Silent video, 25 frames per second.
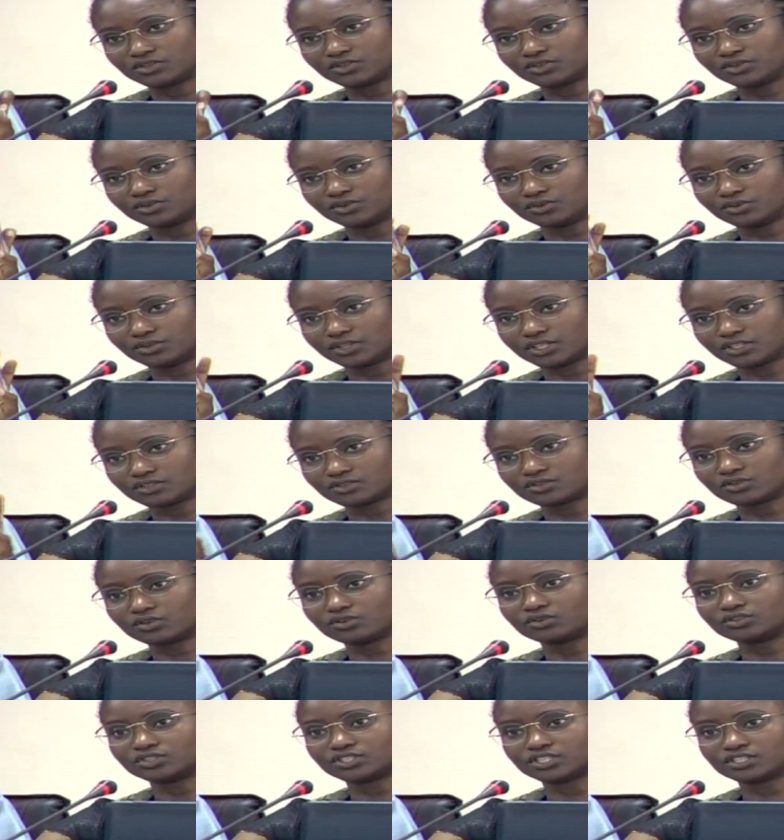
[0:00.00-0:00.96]
to the
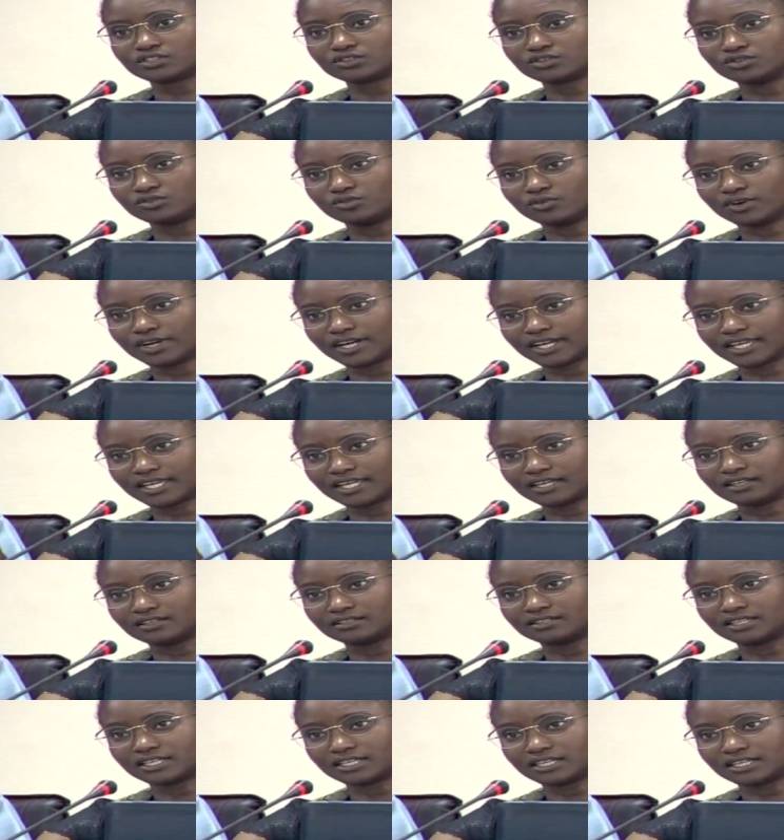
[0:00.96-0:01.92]
soldiers who were
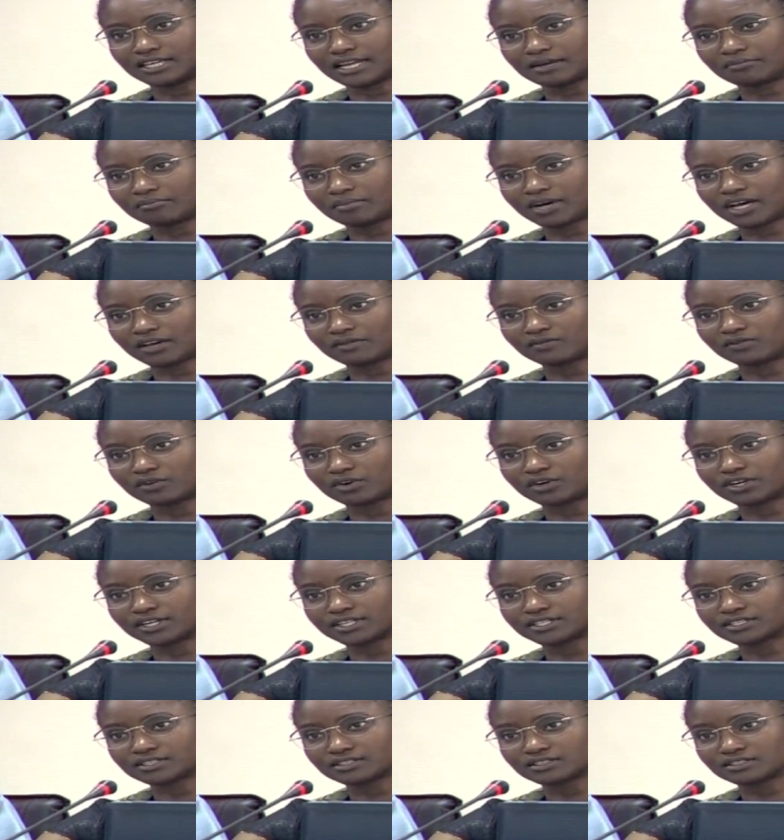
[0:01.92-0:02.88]
killed at Nyambai
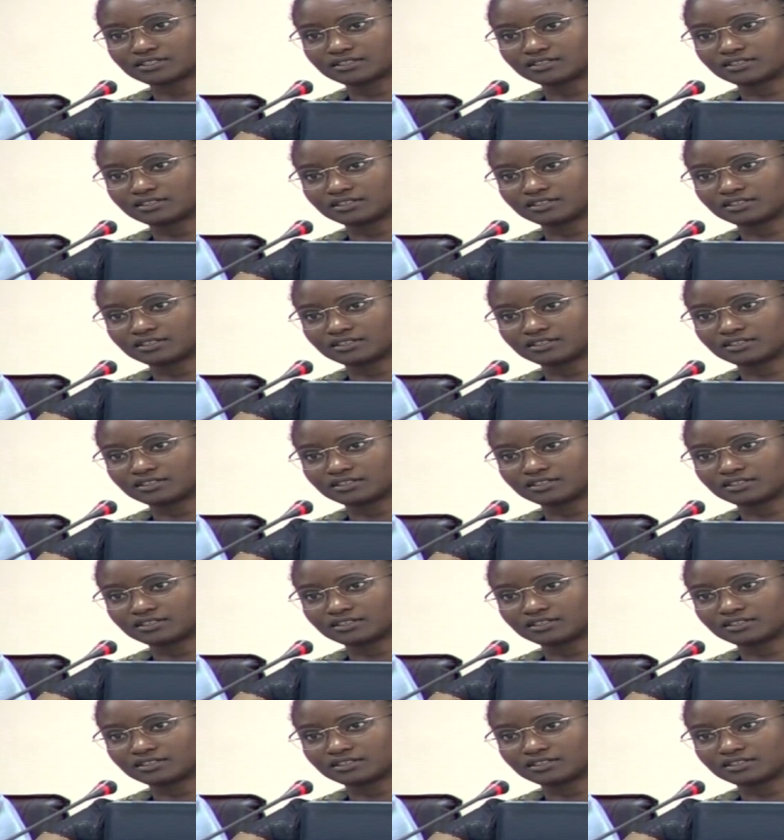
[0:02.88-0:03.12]
Forest?